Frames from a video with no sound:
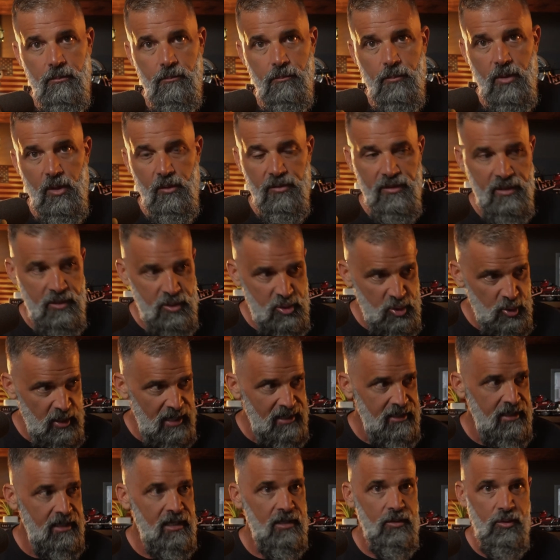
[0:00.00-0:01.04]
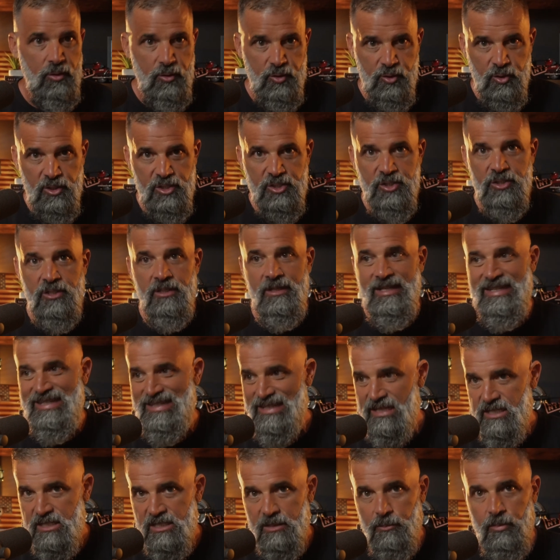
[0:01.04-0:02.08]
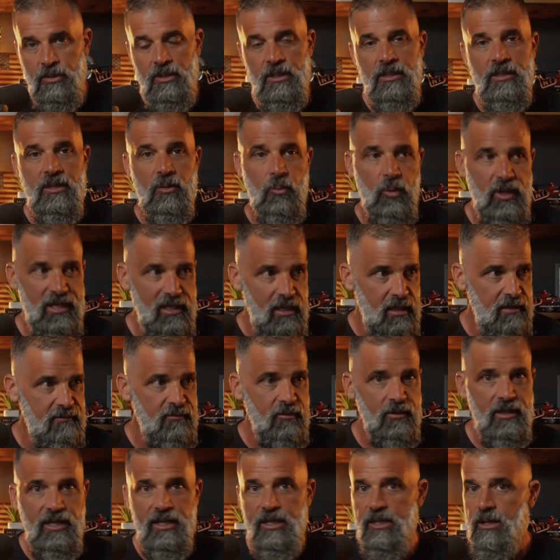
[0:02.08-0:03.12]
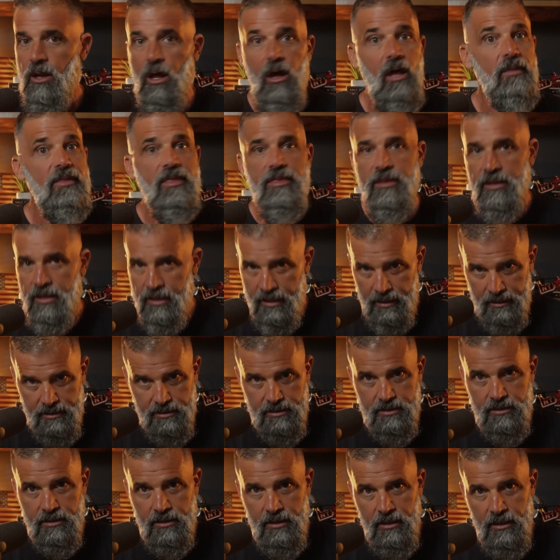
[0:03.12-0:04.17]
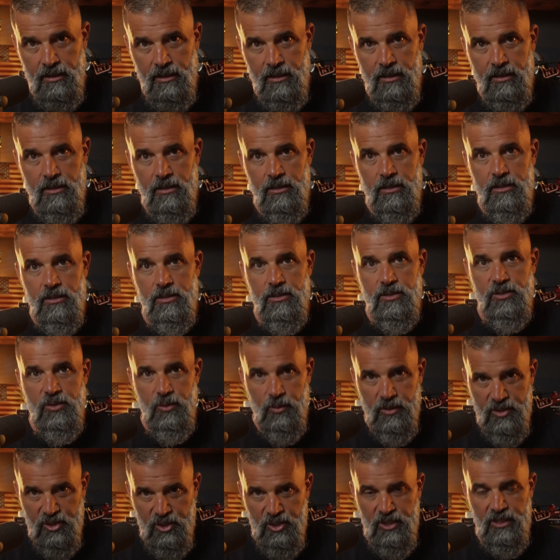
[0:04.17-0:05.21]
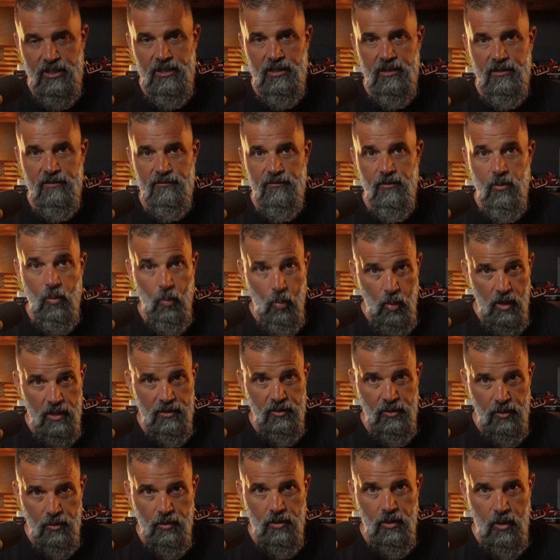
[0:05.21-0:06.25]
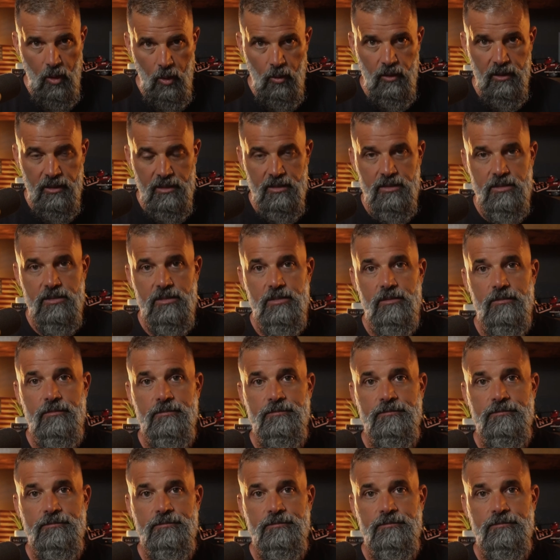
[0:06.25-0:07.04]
both in training and nutrition and discipline and recovery and all the things, to achieve what your goal is.